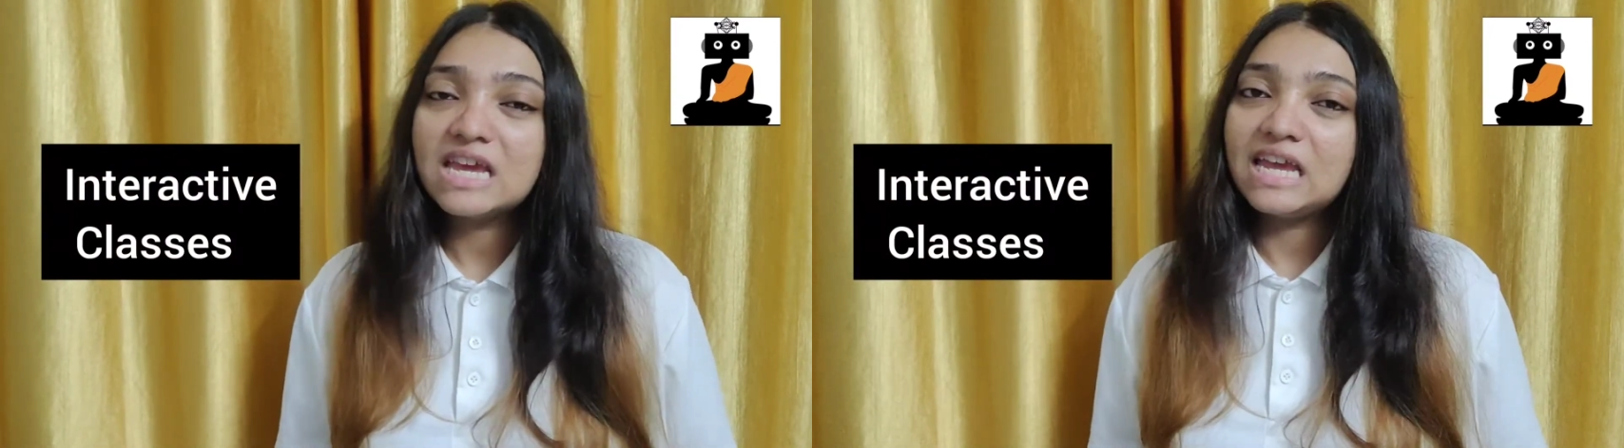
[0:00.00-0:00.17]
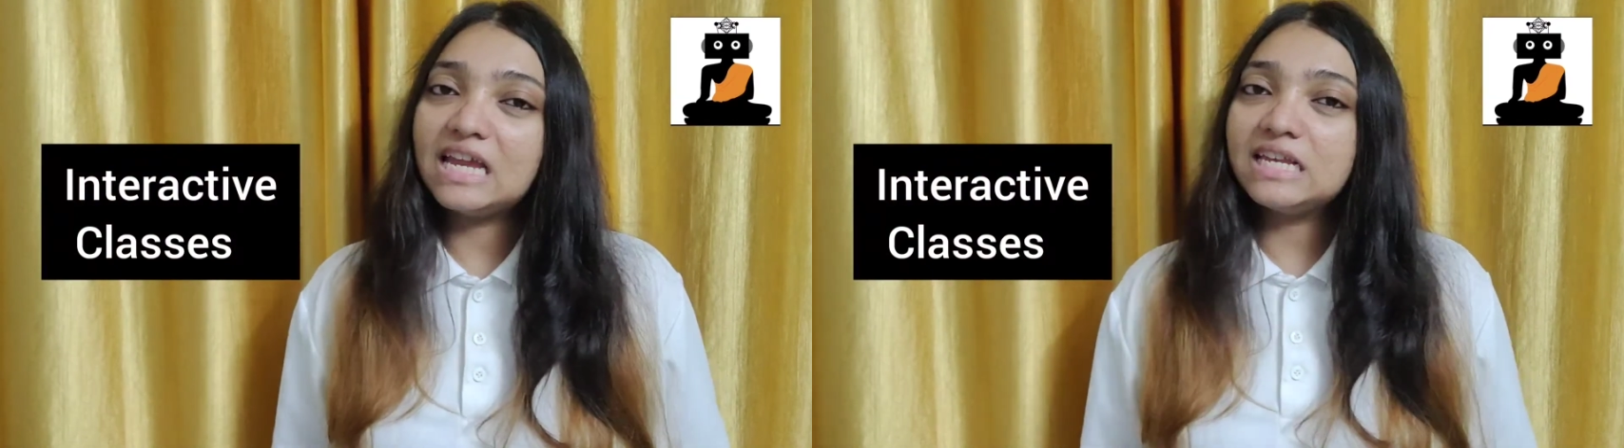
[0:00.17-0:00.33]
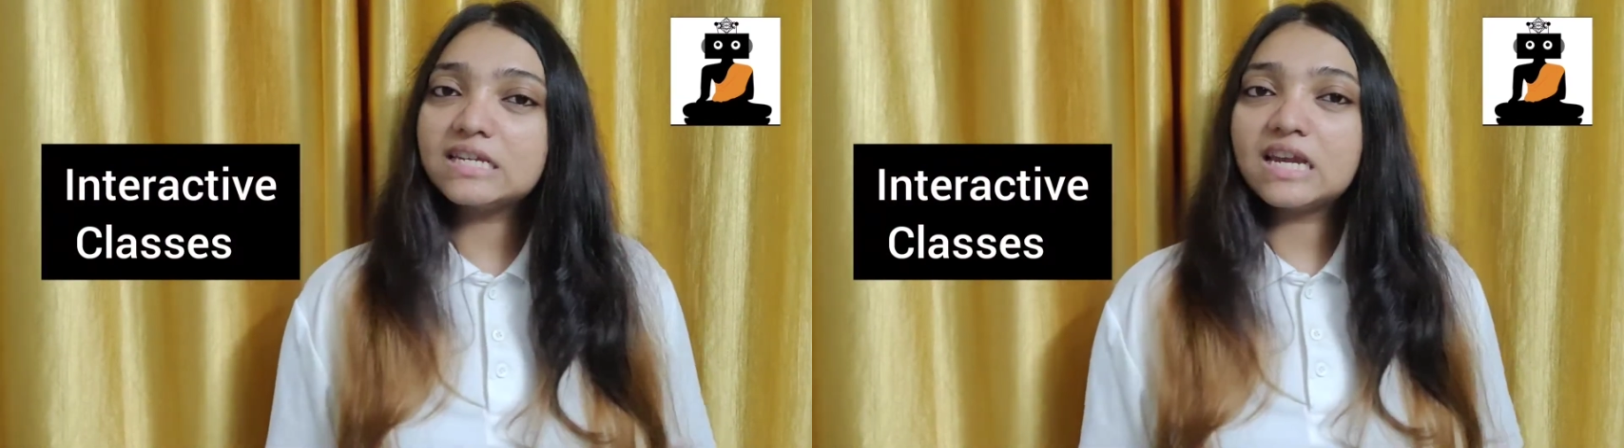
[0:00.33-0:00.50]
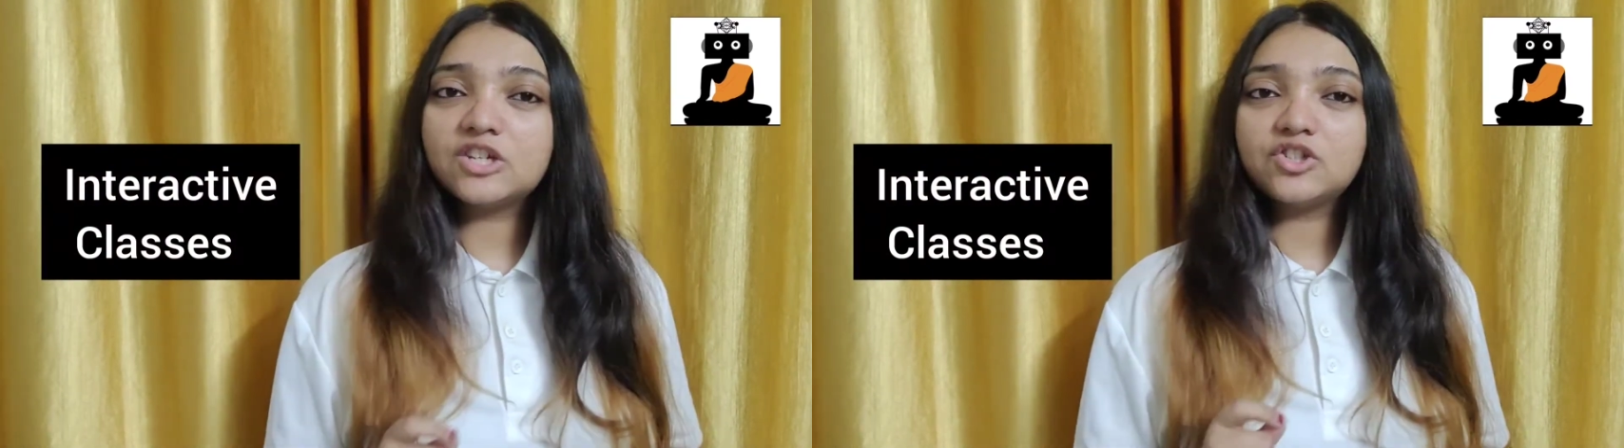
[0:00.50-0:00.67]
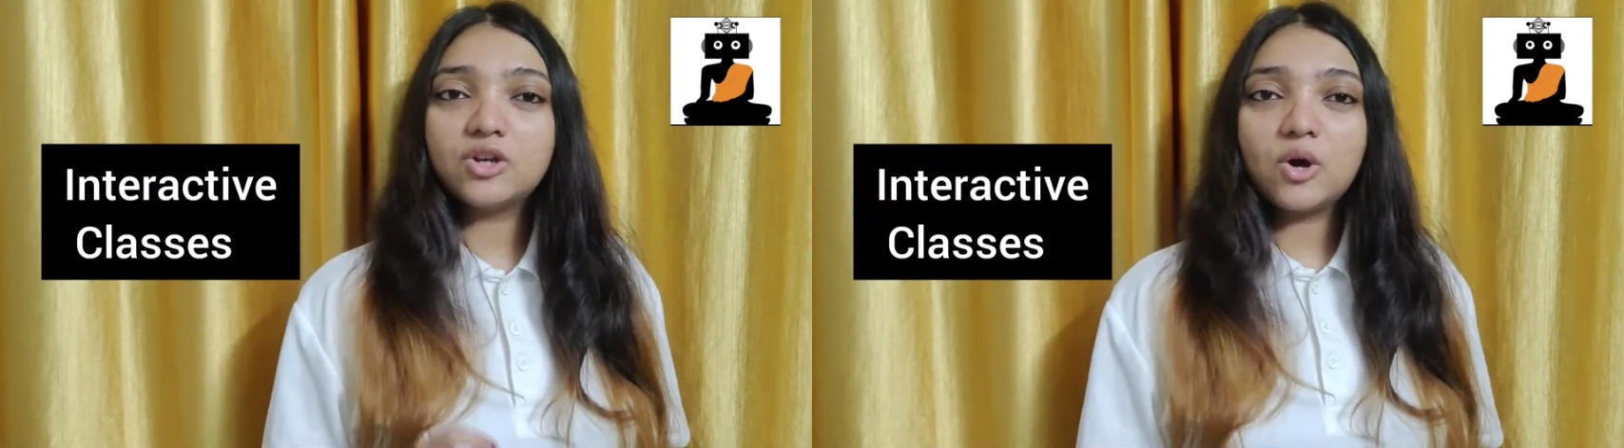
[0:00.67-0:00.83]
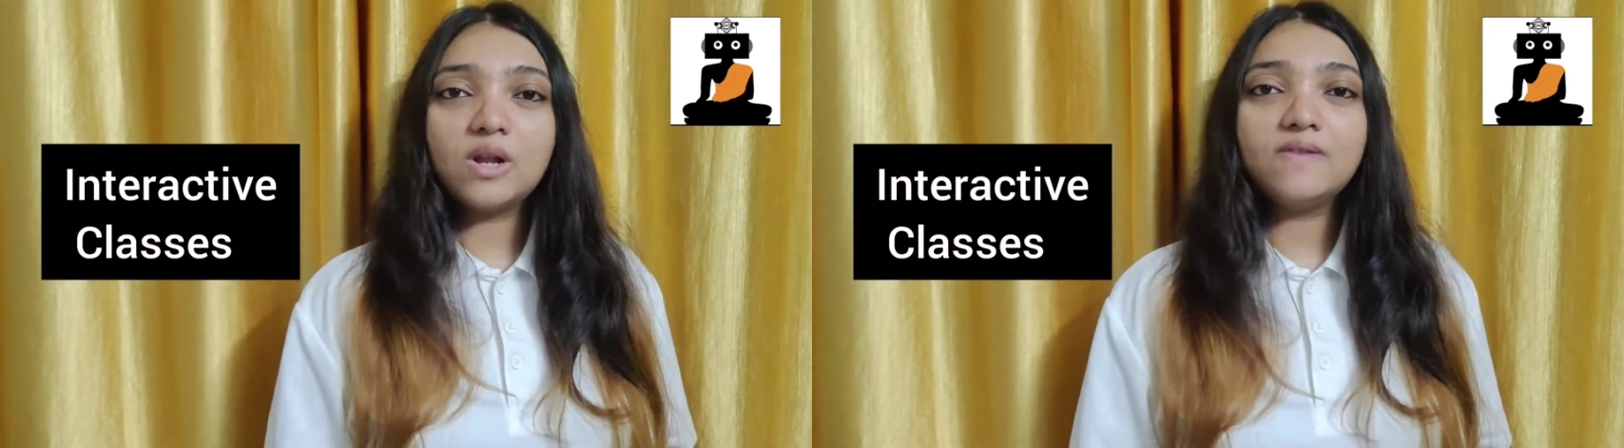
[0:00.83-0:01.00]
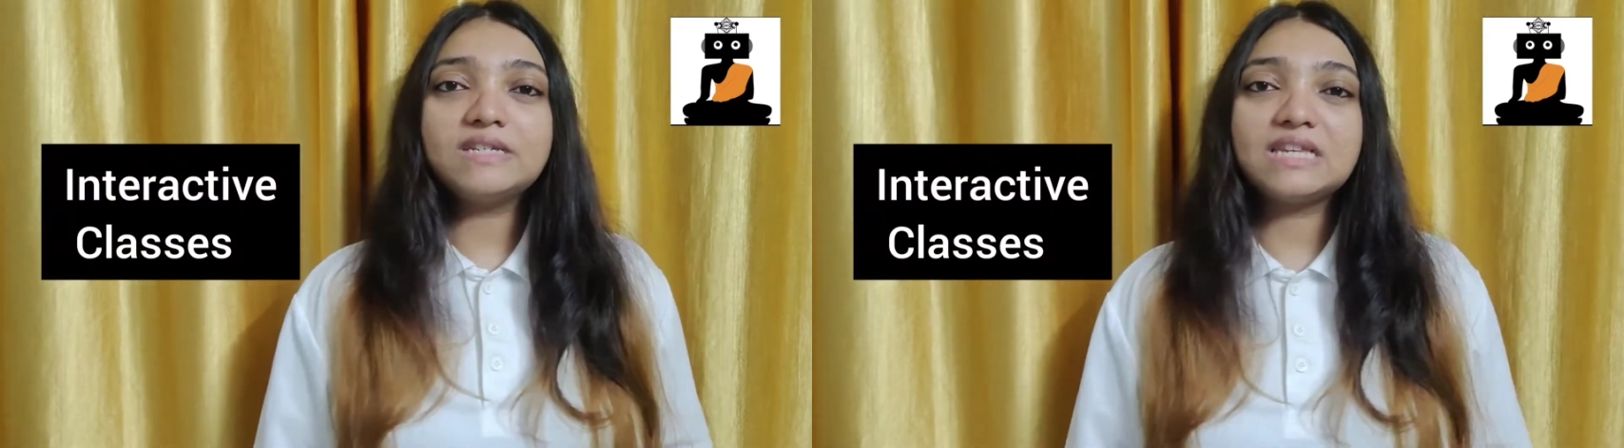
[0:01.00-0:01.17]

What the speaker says: Interaction always